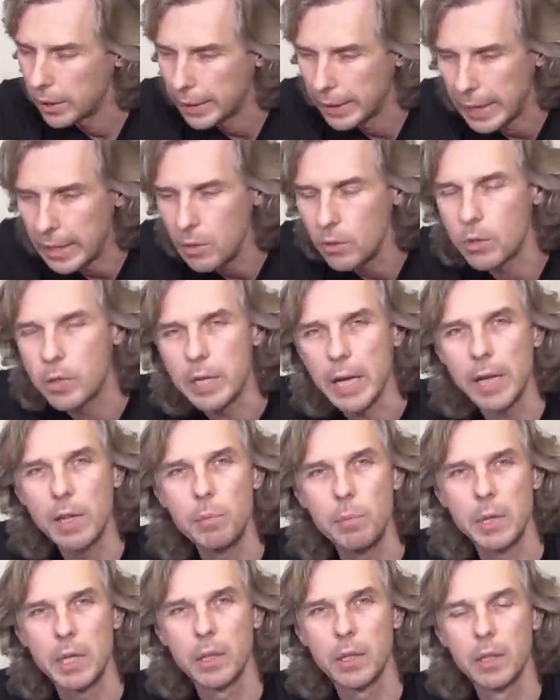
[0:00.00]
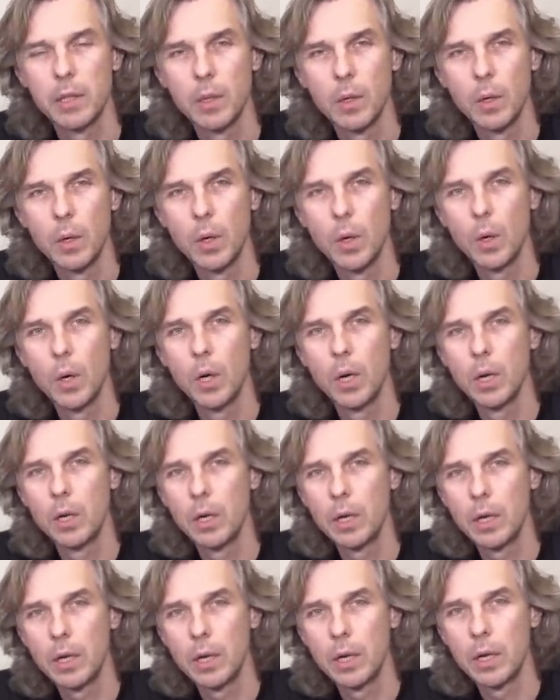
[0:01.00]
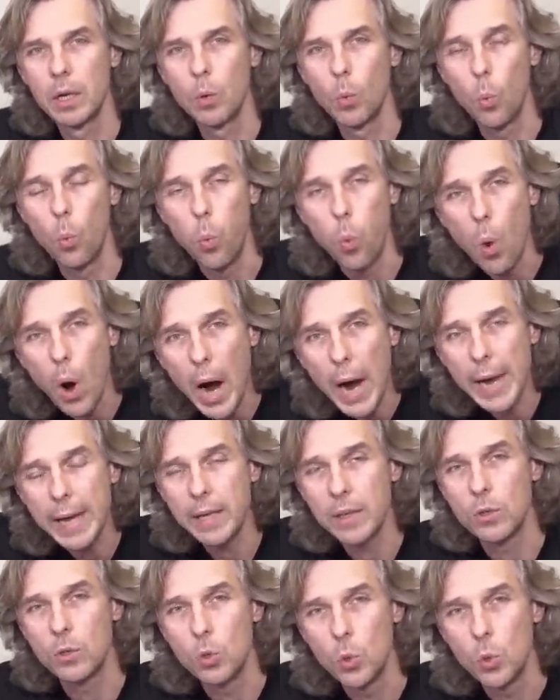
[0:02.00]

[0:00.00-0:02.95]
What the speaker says: can you tell me why